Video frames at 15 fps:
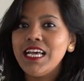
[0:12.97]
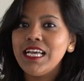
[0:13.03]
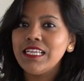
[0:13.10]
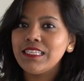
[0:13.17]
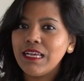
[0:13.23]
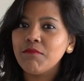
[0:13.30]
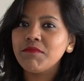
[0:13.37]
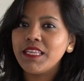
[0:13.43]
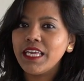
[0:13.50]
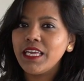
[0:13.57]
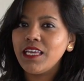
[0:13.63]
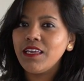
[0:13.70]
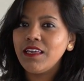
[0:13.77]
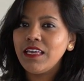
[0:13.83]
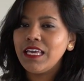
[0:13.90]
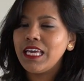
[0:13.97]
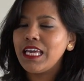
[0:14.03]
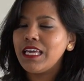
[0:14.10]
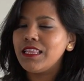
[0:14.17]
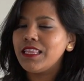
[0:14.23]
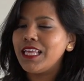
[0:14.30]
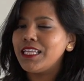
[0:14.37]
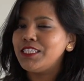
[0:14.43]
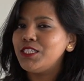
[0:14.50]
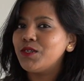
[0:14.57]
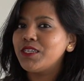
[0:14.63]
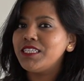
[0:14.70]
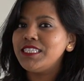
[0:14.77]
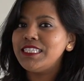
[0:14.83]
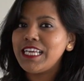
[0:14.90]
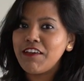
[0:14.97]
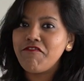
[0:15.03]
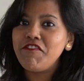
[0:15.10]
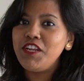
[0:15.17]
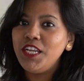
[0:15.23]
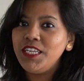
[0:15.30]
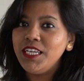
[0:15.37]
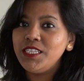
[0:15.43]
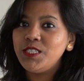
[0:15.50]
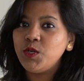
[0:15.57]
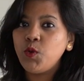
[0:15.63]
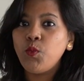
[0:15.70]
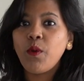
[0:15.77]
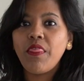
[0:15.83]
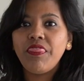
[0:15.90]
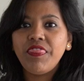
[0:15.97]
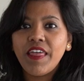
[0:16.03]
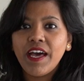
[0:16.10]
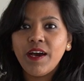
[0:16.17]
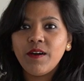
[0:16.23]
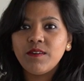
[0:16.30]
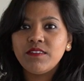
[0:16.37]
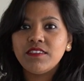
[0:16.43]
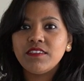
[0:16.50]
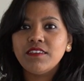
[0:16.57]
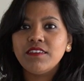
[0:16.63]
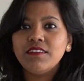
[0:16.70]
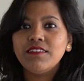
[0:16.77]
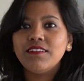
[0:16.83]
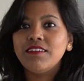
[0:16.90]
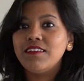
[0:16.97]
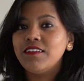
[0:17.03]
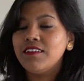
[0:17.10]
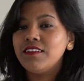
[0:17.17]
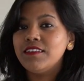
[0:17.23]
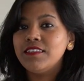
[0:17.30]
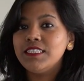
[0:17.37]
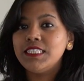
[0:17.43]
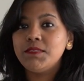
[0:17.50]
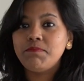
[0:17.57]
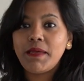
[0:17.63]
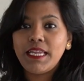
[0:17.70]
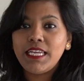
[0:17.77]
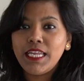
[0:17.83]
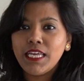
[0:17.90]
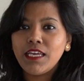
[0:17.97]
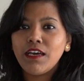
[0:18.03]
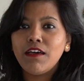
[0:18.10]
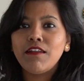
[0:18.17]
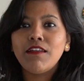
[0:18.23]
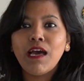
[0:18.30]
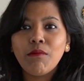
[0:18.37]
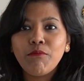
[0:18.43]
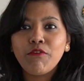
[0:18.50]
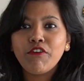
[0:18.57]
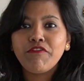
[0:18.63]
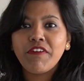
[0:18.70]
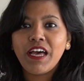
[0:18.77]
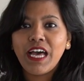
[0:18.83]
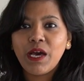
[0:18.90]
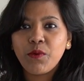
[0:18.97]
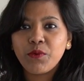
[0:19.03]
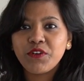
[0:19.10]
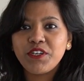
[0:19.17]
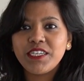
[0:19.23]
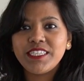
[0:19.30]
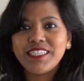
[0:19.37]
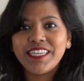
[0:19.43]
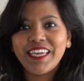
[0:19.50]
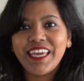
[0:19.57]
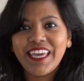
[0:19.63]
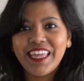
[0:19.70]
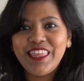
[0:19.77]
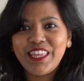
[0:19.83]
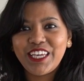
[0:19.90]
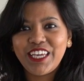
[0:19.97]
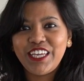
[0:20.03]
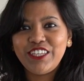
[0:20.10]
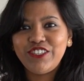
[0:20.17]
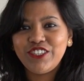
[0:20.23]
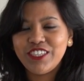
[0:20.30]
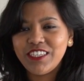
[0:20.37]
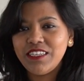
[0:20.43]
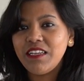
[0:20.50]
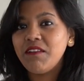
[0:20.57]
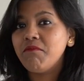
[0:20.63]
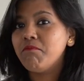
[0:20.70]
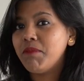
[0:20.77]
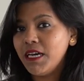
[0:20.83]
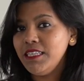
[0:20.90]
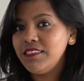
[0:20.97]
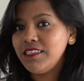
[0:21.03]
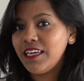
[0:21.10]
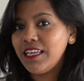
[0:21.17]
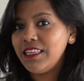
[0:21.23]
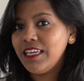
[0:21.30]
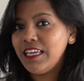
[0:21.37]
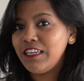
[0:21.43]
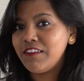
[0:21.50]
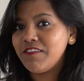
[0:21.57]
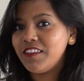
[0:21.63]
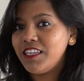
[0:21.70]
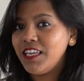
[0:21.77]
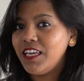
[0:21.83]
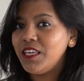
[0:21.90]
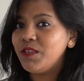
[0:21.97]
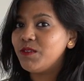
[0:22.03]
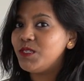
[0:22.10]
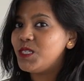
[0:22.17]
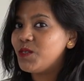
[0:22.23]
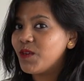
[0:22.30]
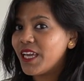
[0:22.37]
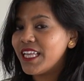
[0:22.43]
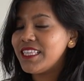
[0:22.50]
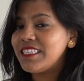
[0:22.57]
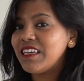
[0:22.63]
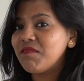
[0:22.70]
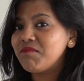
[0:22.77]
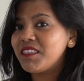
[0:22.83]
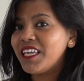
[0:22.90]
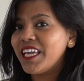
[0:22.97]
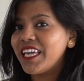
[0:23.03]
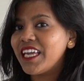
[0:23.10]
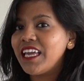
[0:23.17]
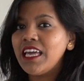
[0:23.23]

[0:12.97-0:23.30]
something that you can definitely do without spending a number of hours in the kitchen, but at the end of the day, you do get something